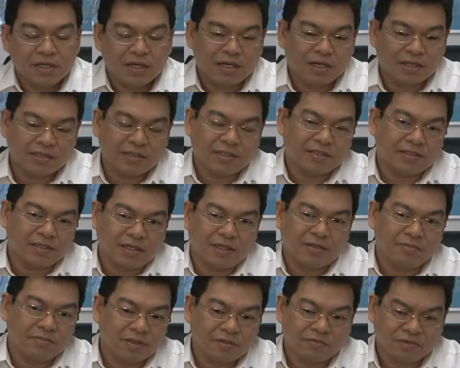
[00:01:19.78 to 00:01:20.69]
At that
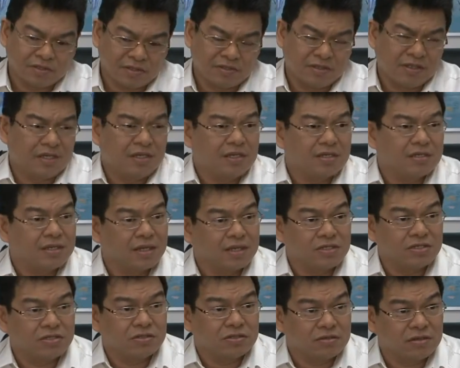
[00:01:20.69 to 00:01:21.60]
time, there was really
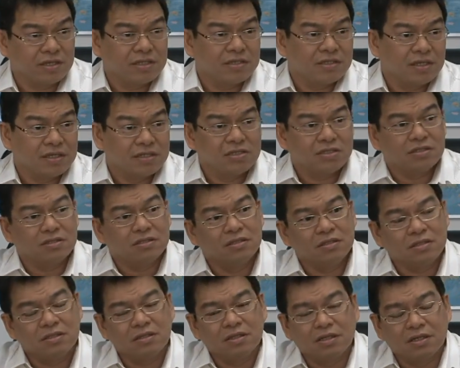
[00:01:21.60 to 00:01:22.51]
tension, great
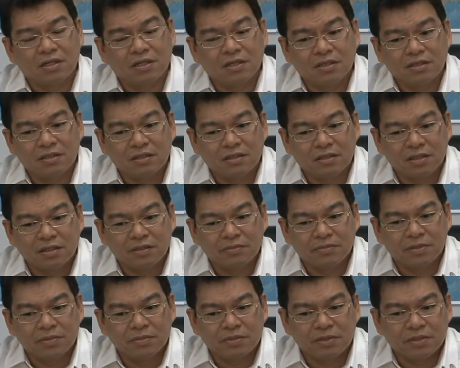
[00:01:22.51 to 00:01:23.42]
tension. I
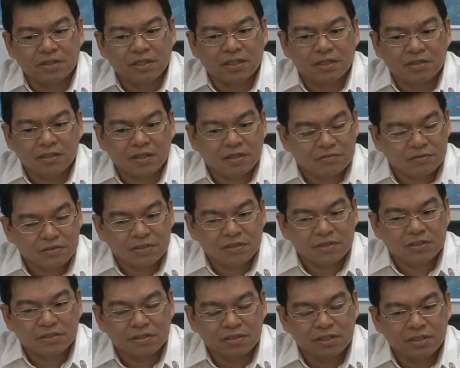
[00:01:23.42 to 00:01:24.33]
remember that. I was
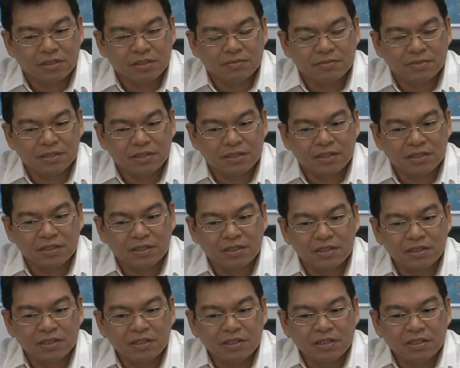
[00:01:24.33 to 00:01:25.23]
still in Manila.
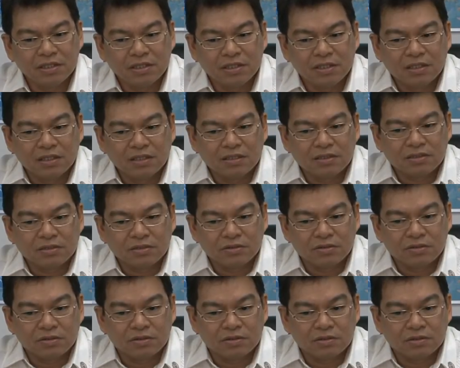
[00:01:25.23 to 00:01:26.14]

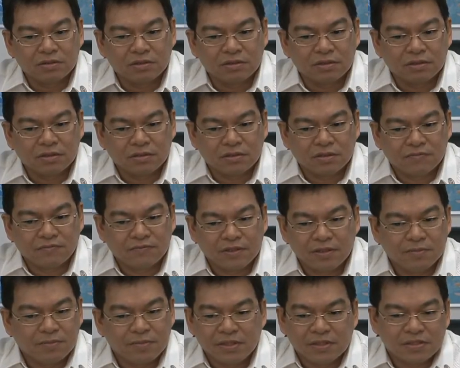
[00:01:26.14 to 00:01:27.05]
So the
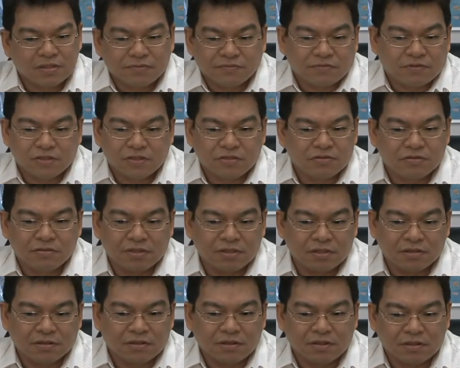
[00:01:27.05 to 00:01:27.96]
Philippines, of course,
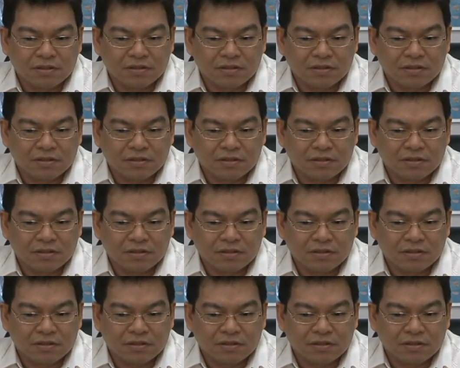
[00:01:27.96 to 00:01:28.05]
couldn't